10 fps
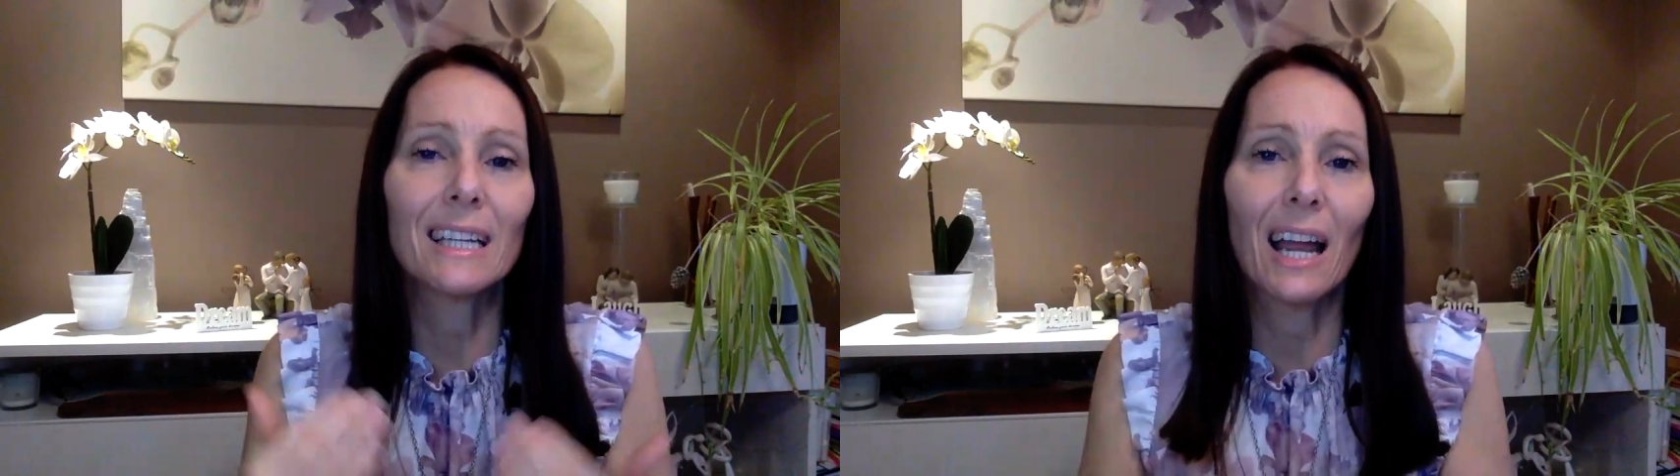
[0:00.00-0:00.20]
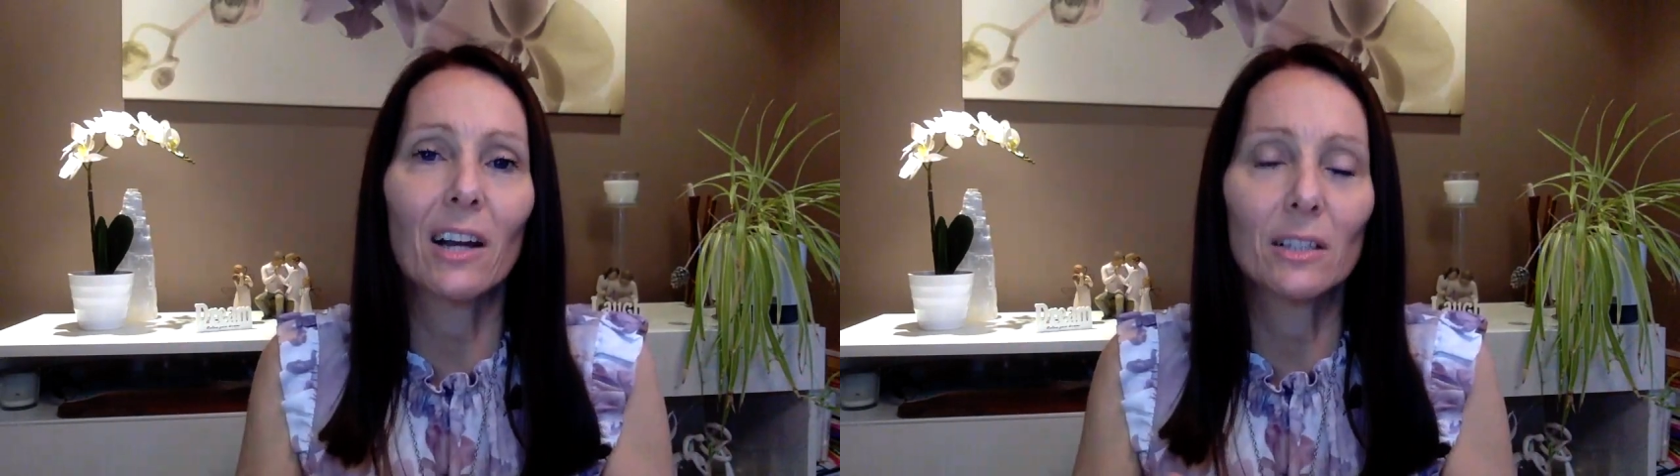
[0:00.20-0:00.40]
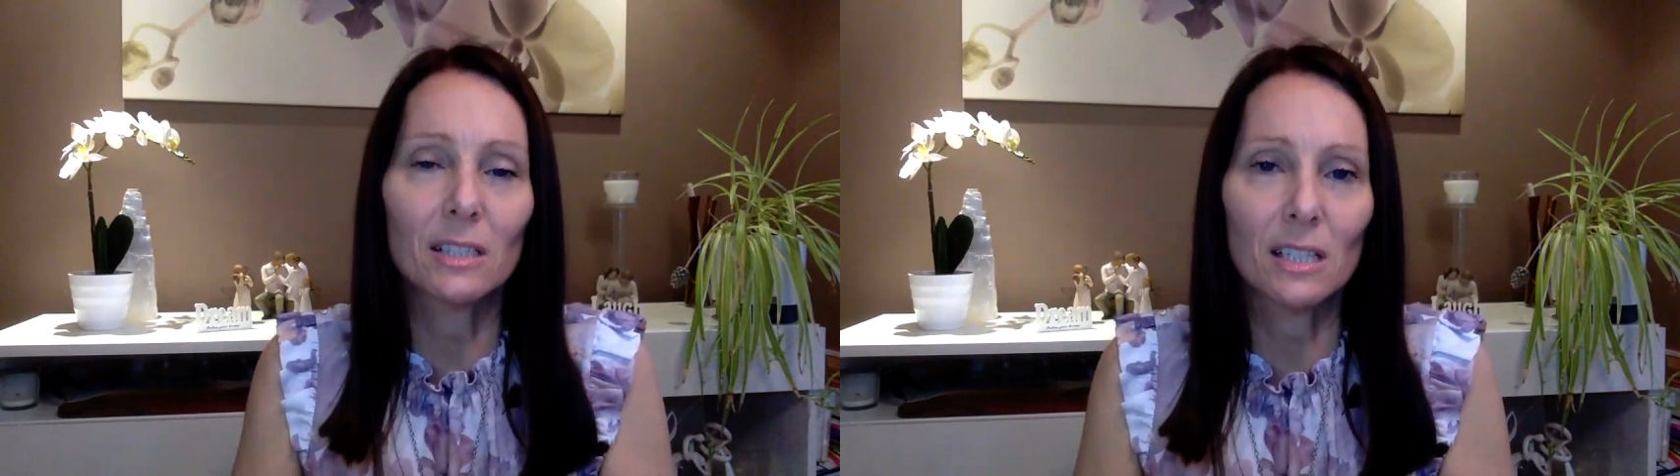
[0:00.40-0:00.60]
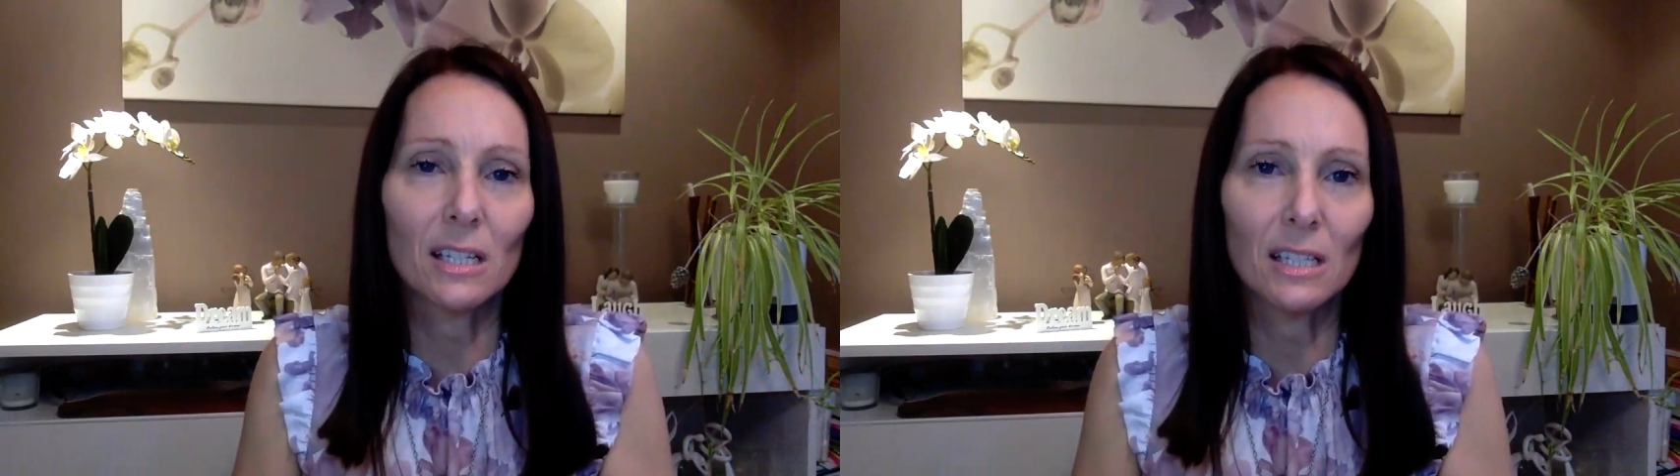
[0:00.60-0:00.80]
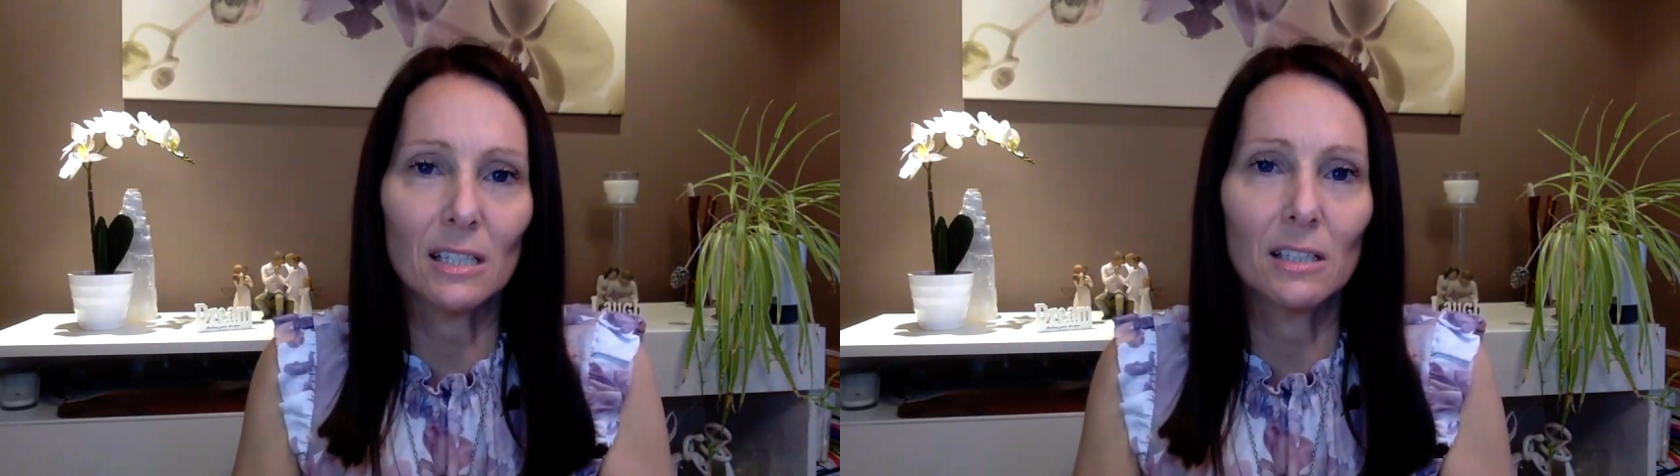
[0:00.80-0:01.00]

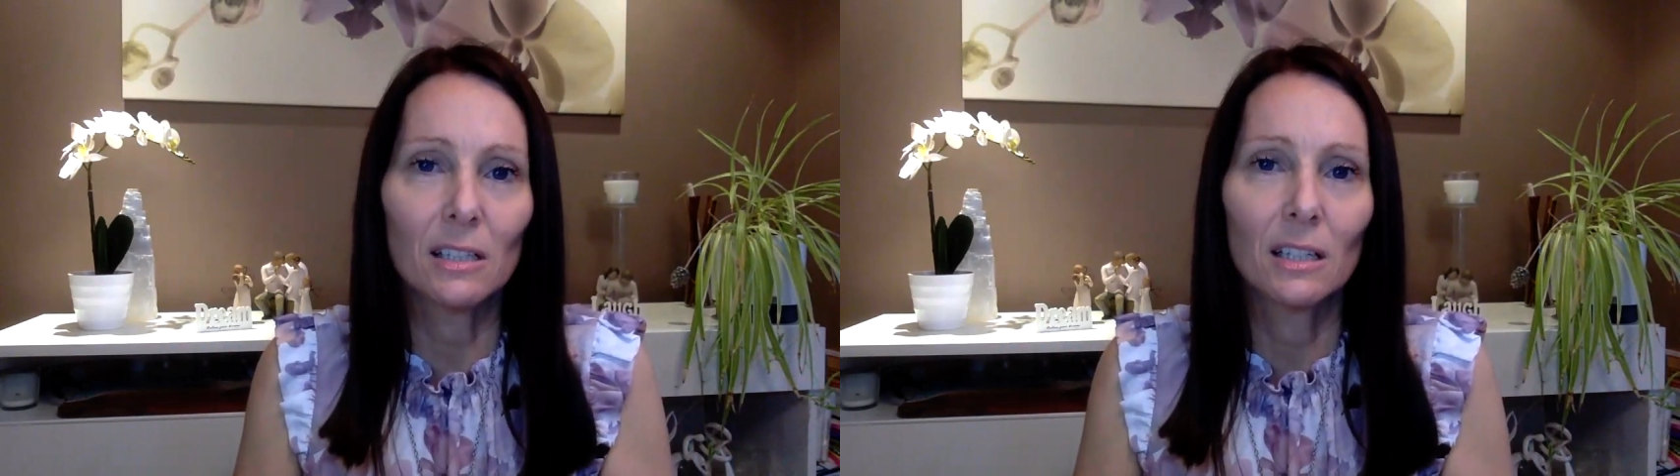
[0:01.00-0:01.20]
guaranteed,